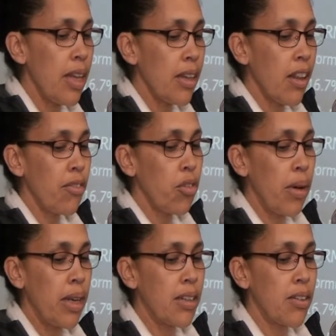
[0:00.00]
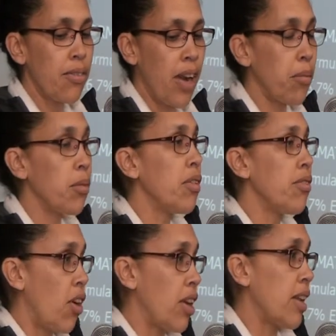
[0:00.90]
Ethyl formate is a
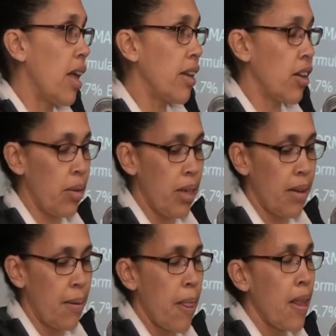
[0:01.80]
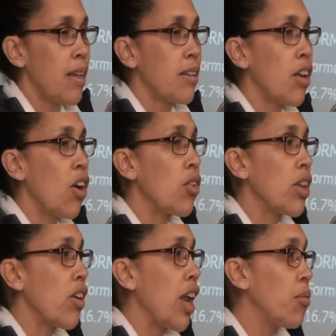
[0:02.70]
flammable volatile liquid, so
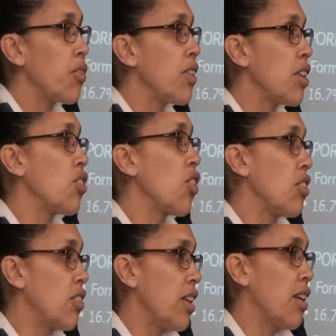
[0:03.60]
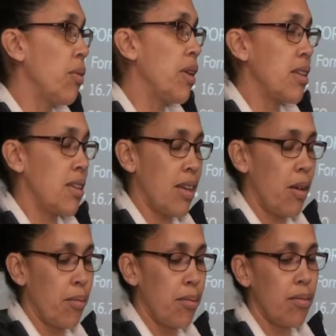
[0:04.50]
there are a number of things to consider when it's
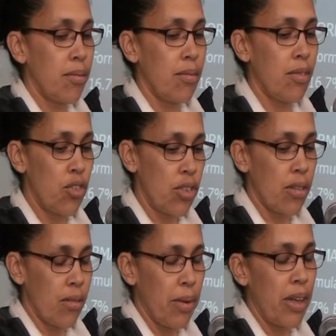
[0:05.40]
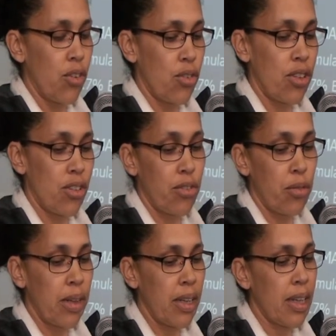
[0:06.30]
being used as a
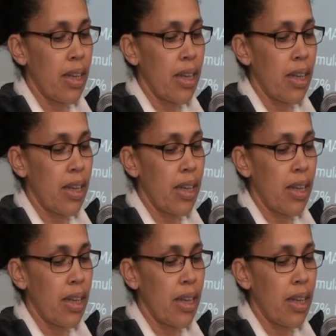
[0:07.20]
fumigant.